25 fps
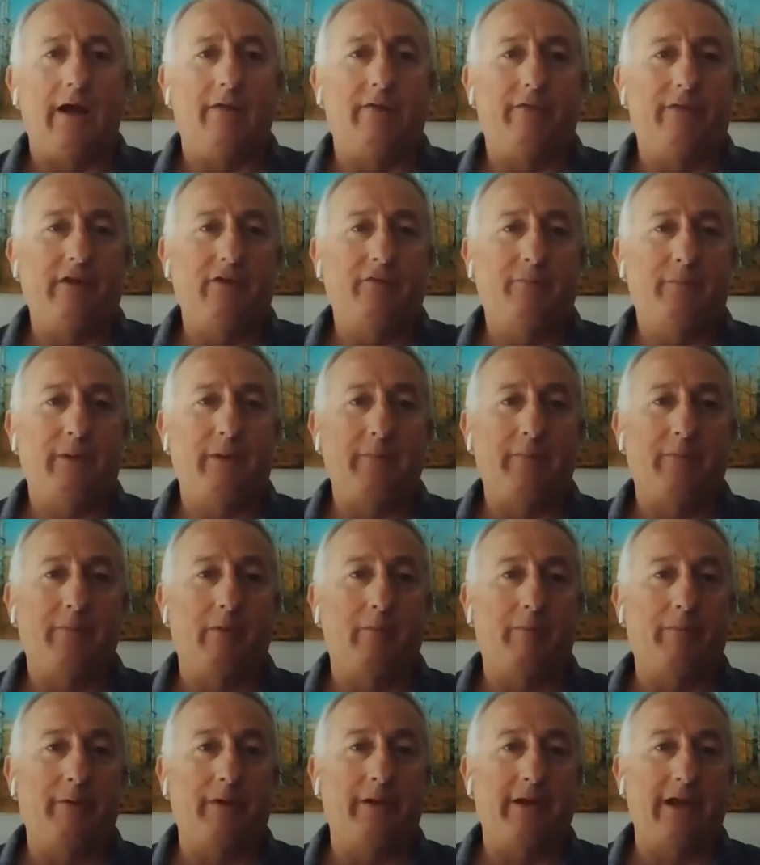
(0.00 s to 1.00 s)
these
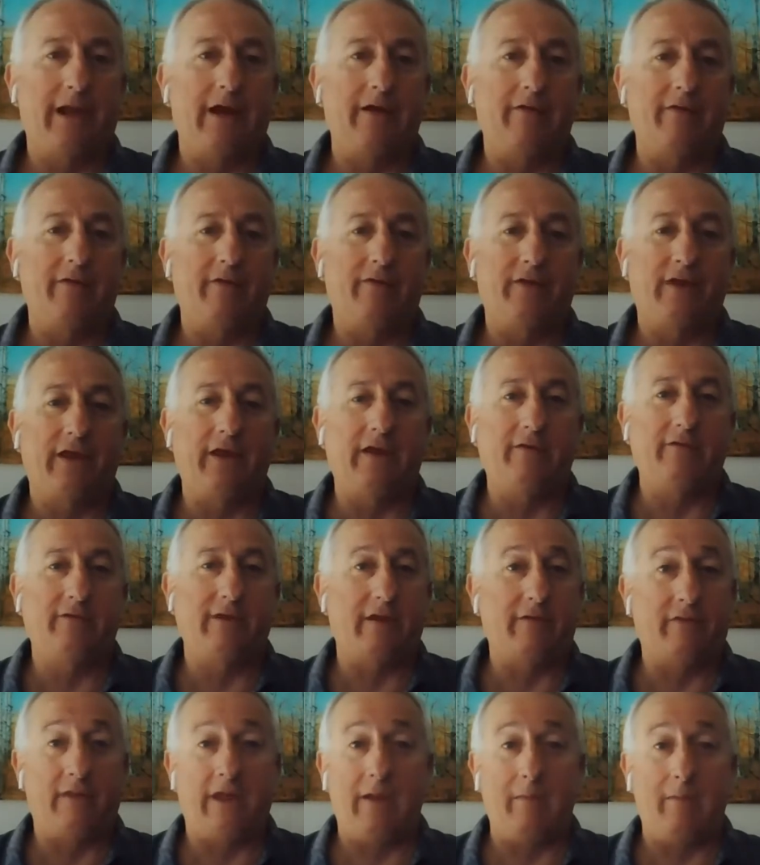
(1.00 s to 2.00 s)
people put down the things,
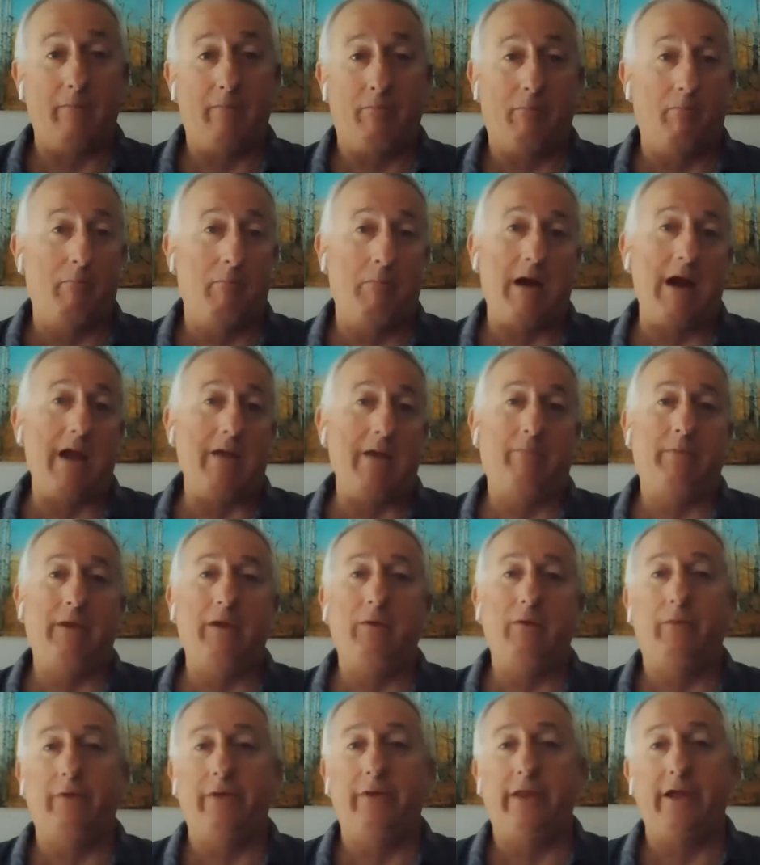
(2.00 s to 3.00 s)
and they might
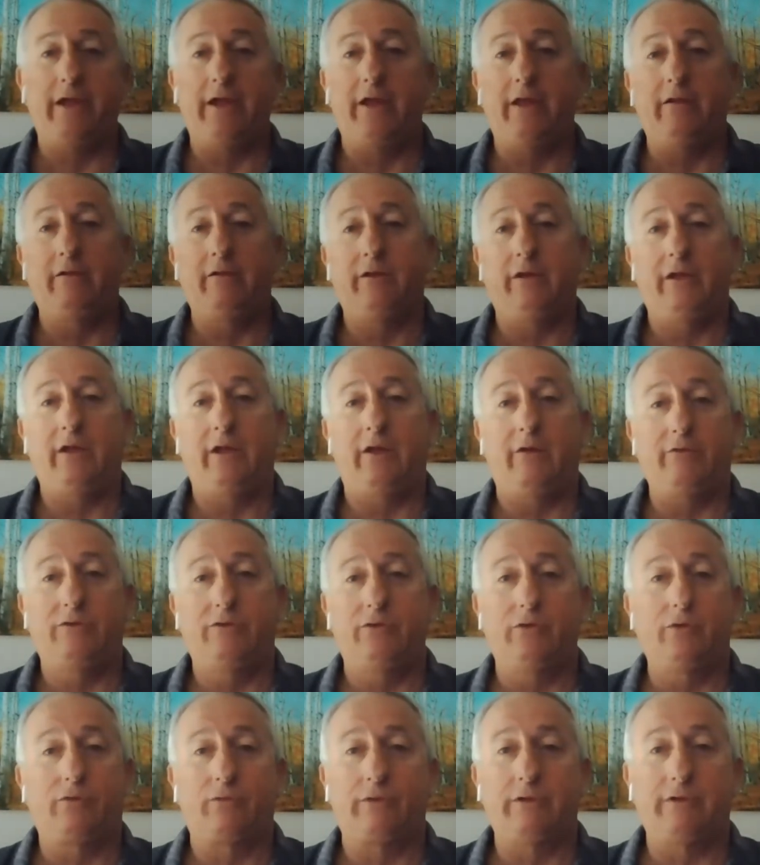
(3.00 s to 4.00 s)
be within $2,000
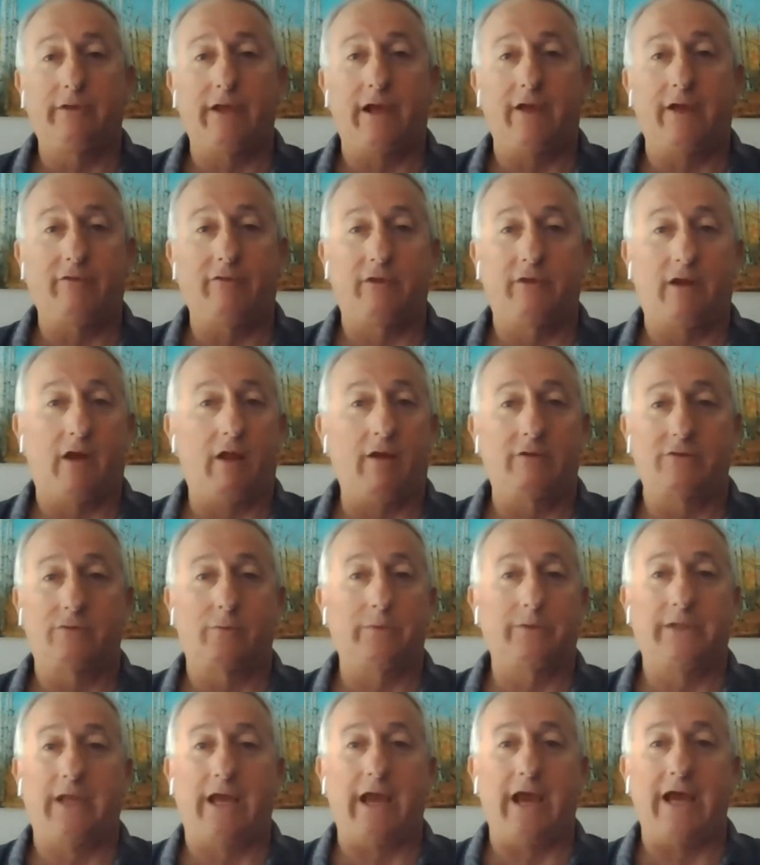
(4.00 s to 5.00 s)
or $3,000
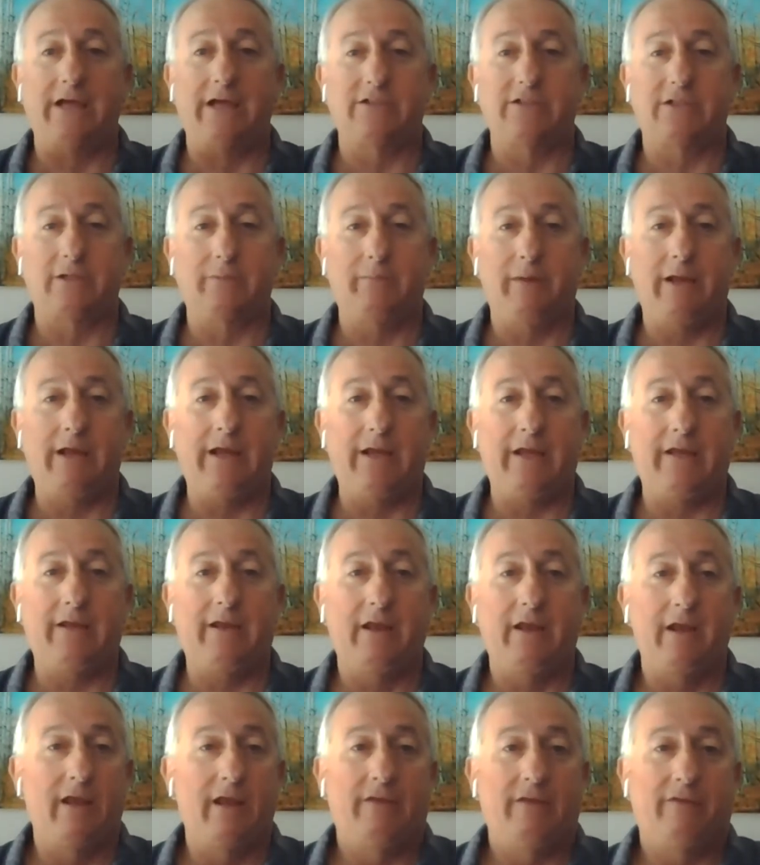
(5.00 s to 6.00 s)
what they actually made.
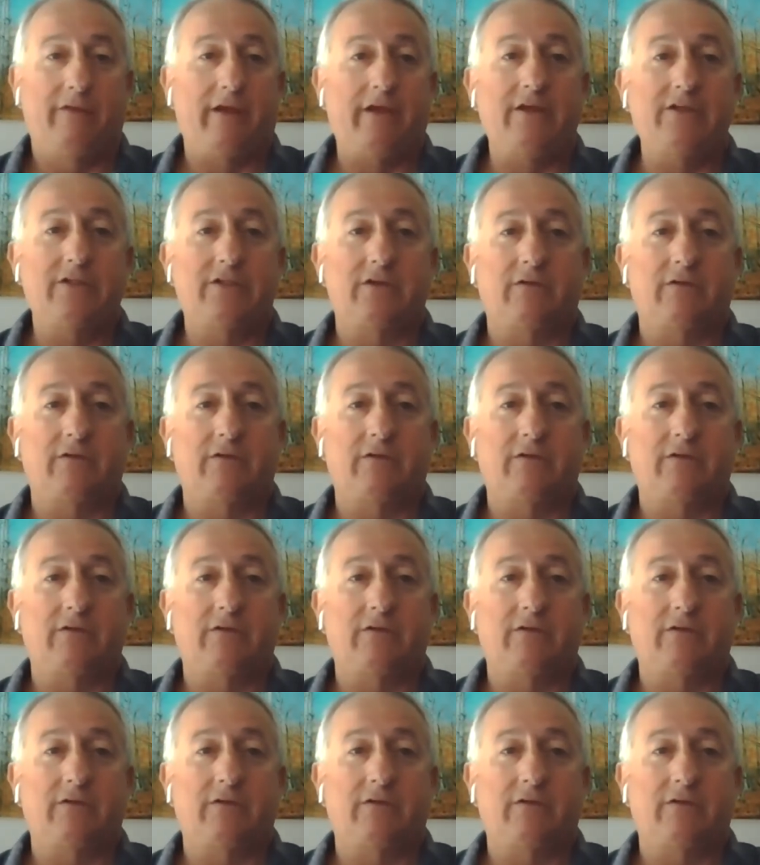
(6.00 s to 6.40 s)
They just